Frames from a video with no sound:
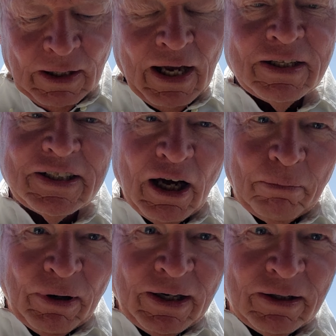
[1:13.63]
and
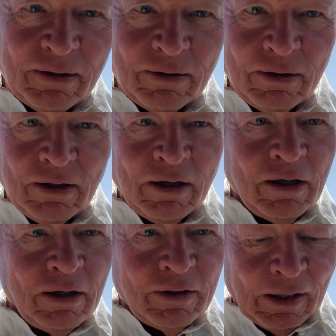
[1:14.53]
celebrate
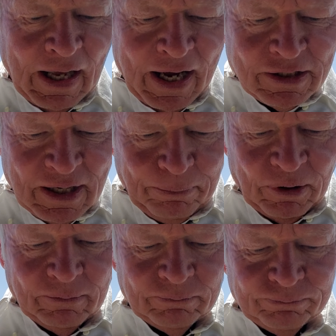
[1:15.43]
the Last Supper,